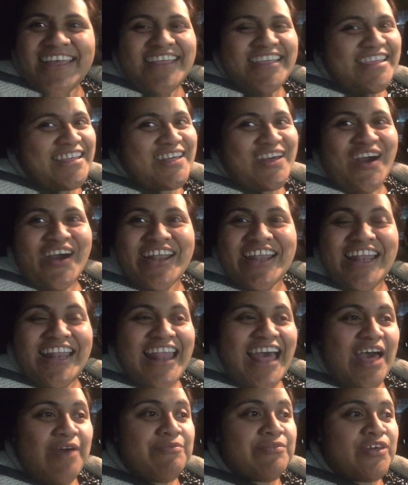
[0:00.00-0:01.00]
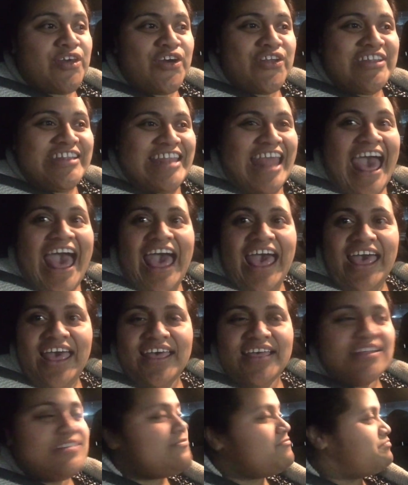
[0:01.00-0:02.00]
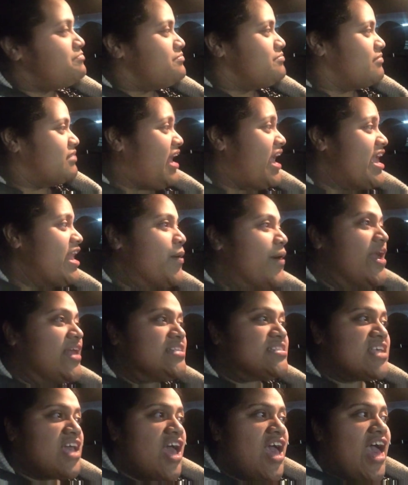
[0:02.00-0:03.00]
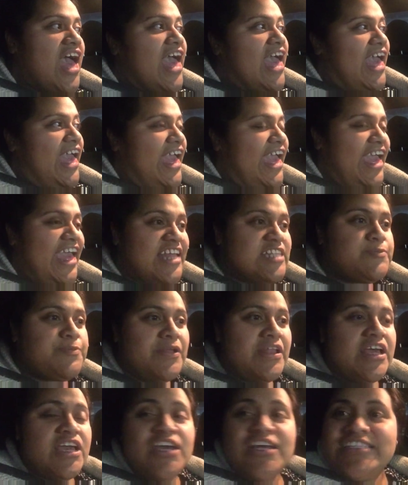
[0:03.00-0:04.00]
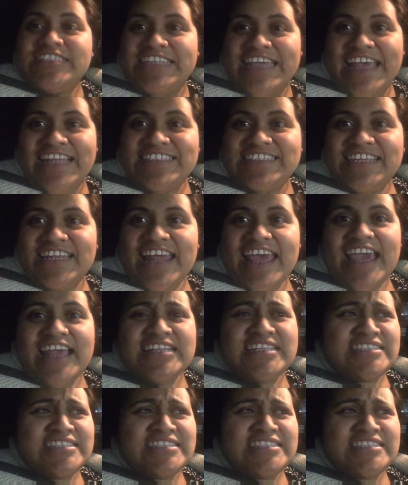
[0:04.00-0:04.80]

You gotta love Goodna. Anyways, it's been a good day today.